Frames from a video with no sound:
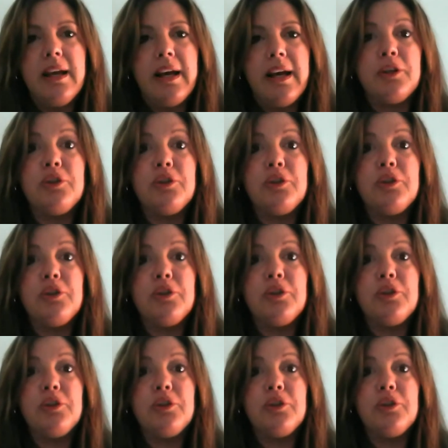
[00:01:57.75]
a good
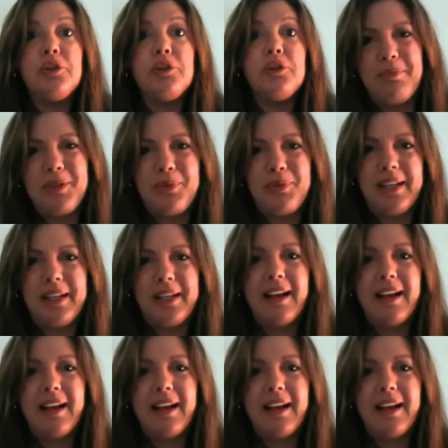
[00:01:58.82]
relationship between